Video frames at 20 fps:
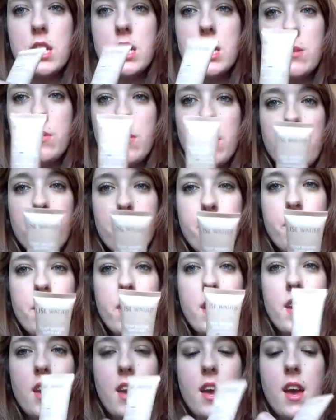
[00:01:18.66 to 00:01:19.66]
this one.
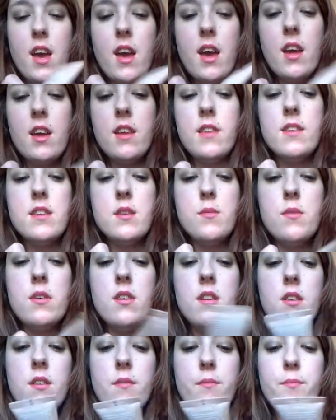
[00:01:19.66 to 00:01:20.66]
And this
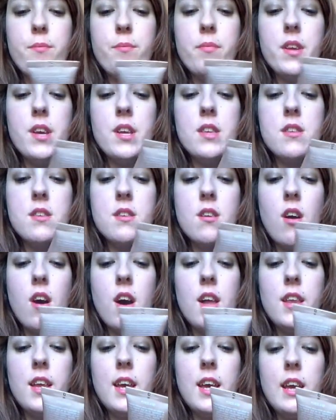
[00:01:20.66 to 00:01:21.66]
one, it's
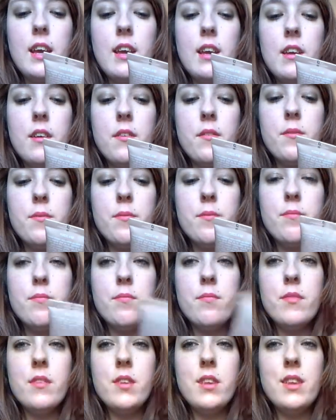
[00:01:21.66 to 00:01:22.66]
got like
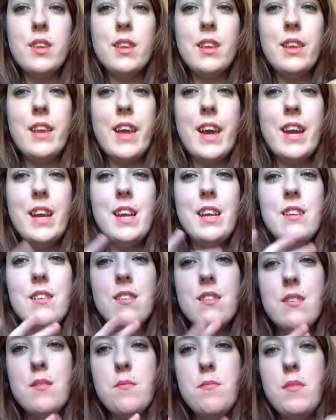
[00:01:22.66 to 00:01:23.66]
light
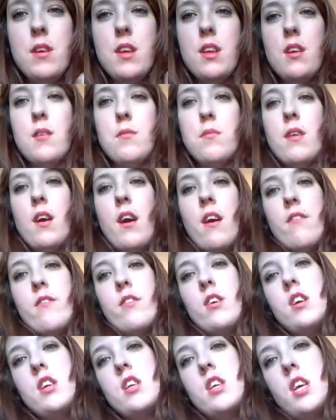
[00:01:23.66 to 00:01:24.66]
to medium
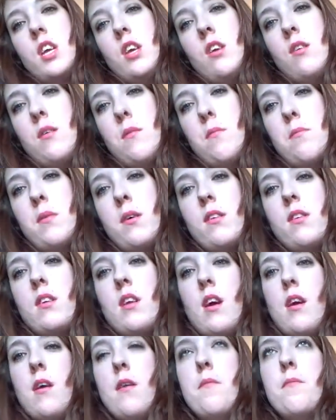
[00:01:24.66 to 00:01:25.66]
coverage, like you can build
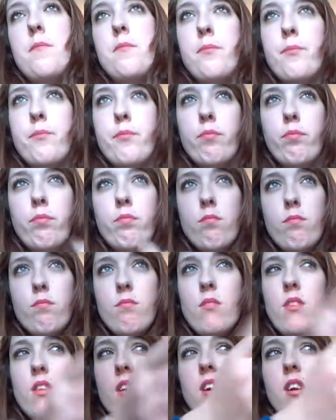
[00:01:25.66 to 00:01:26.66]
it up.
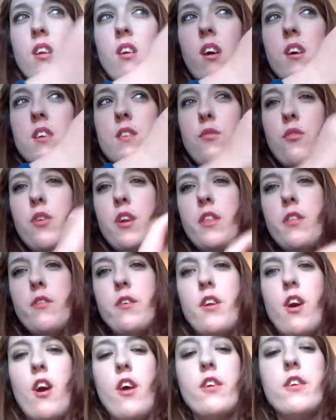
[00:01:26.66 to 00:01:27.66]
It costs
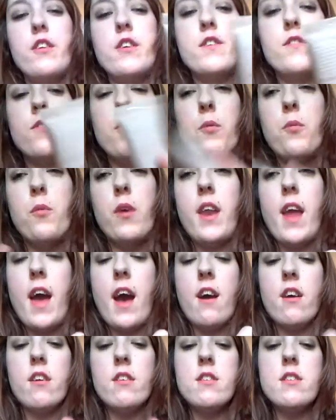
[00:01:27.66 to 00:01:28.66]
$43 for 1
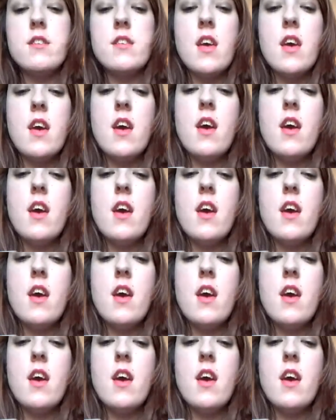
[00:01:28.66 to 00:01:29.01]
ounce,